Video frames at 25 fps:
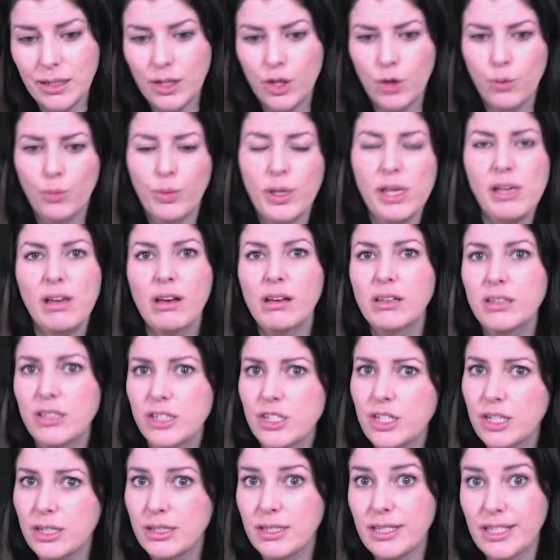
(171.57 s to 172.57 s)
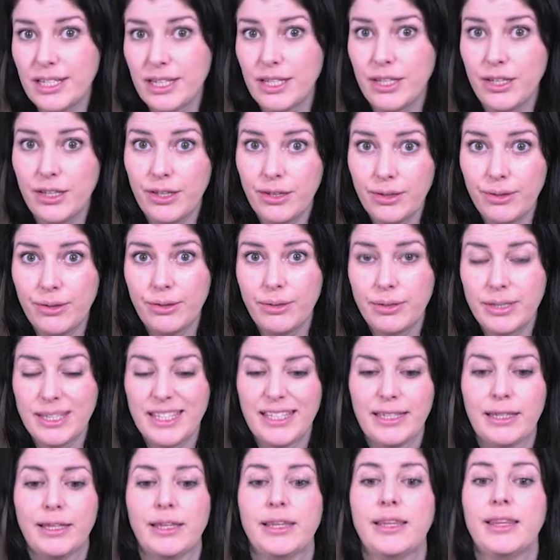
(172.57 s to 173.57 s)
We can't just use
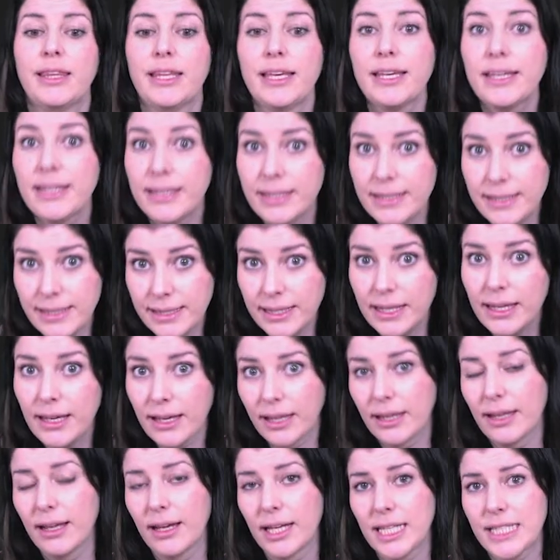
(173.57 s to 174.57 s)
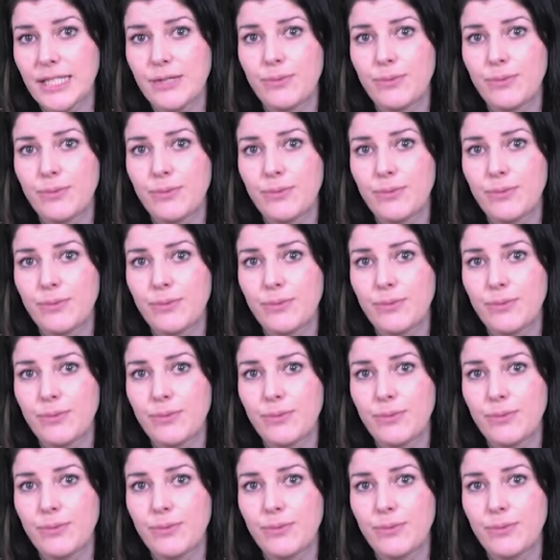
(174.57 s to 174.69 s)
this class.